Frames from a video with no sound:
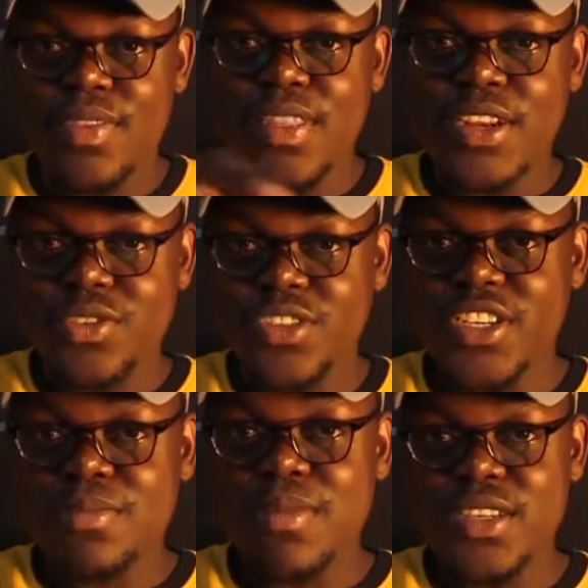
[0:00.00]
thing you
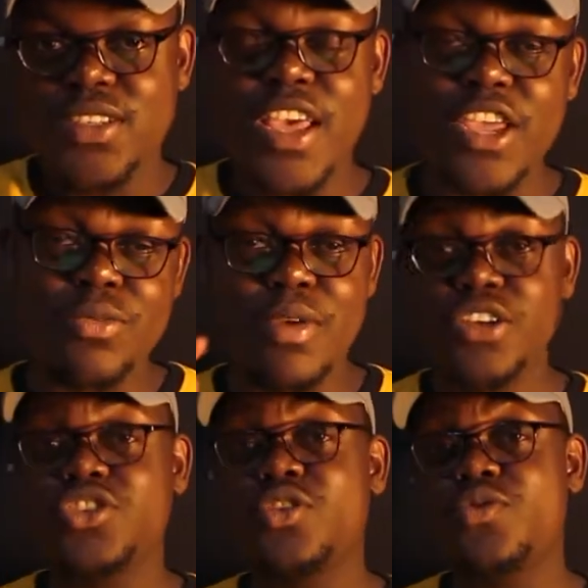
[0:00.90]
just mixed and you make
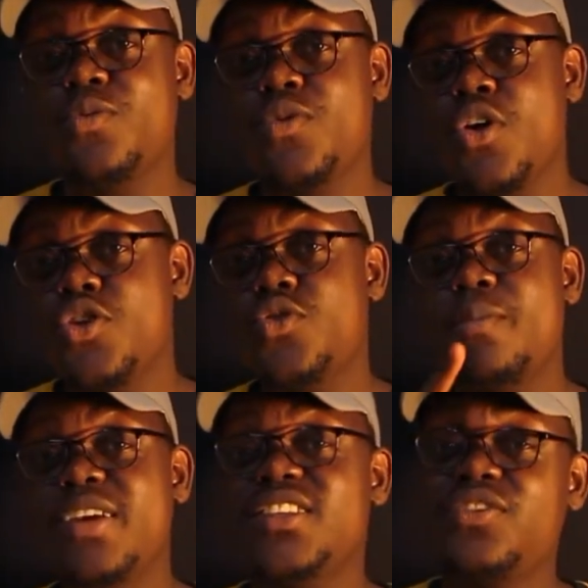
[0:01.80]
sure you you
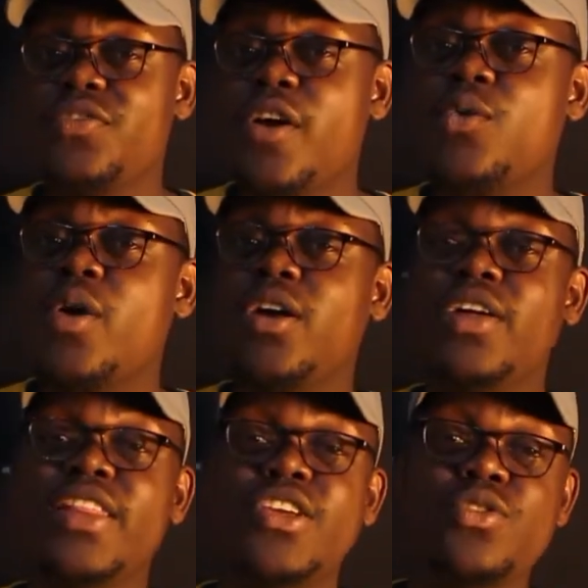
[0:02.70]
mix it very well
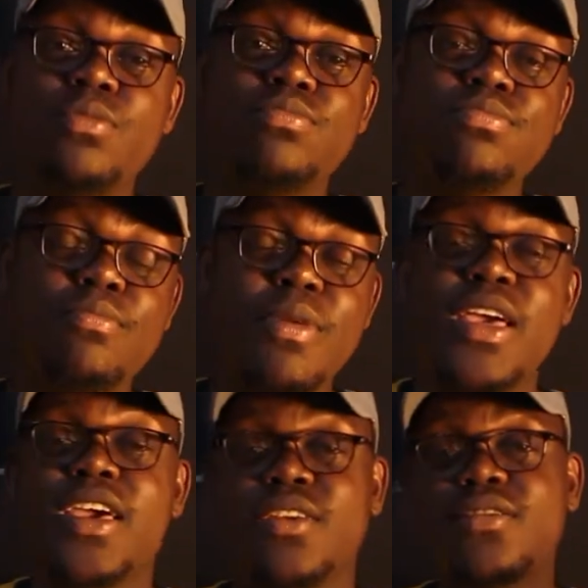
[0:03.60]
and then you
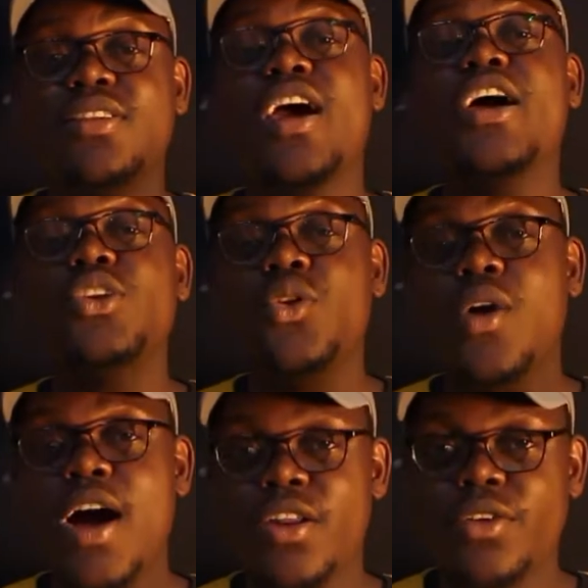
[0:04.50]
make a dough
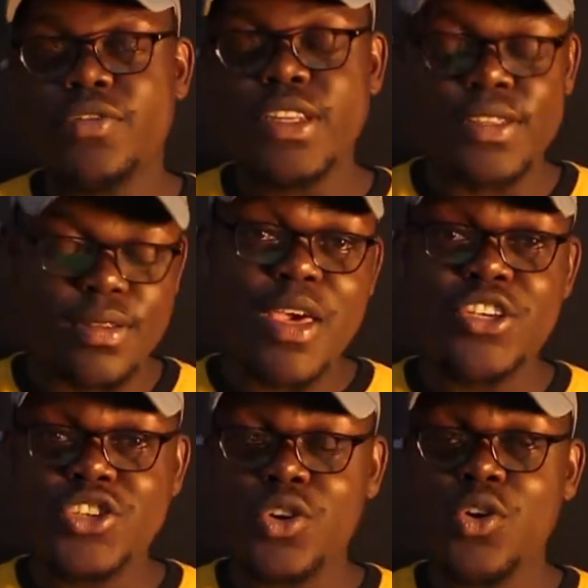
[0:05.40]
out of it make
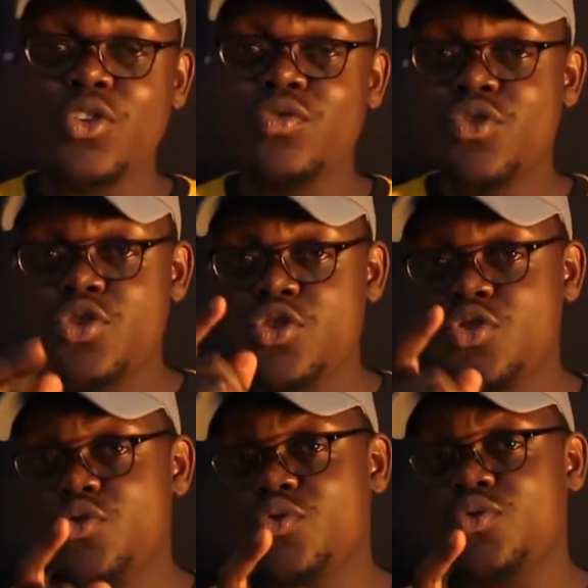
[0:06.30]
sure
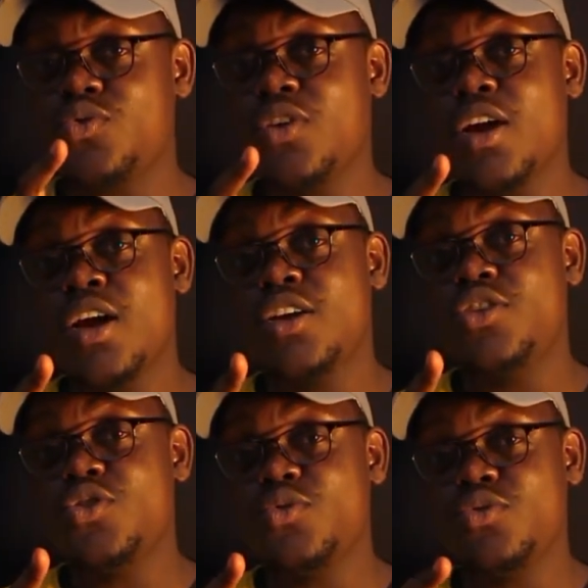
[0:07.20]
you
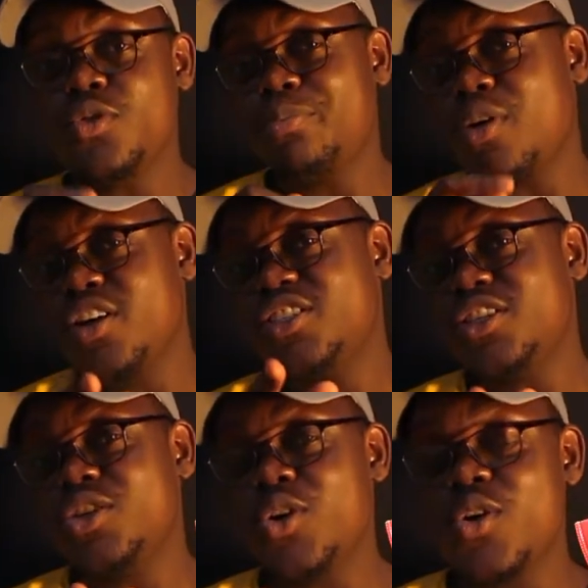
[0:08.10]
you you punch
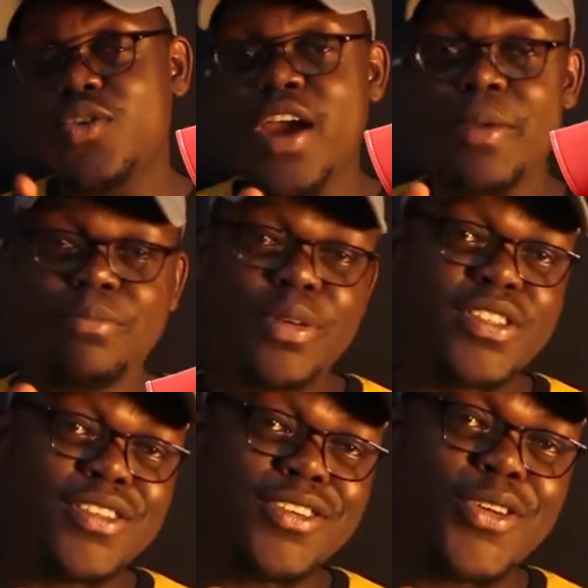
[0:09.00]
the dough and beat
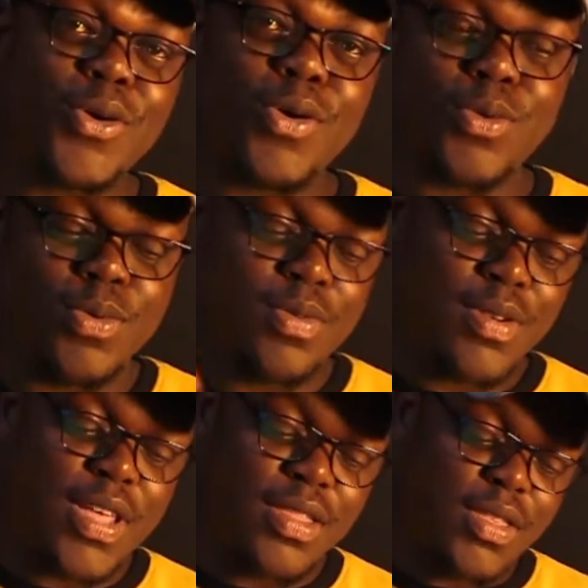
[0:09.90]
the dough
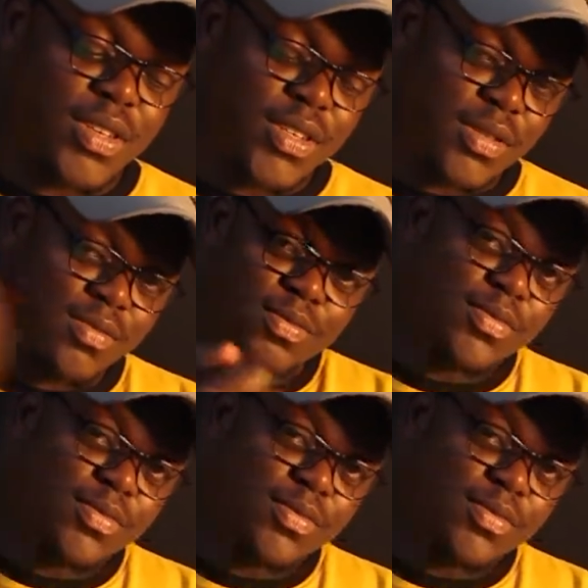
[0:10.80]
like this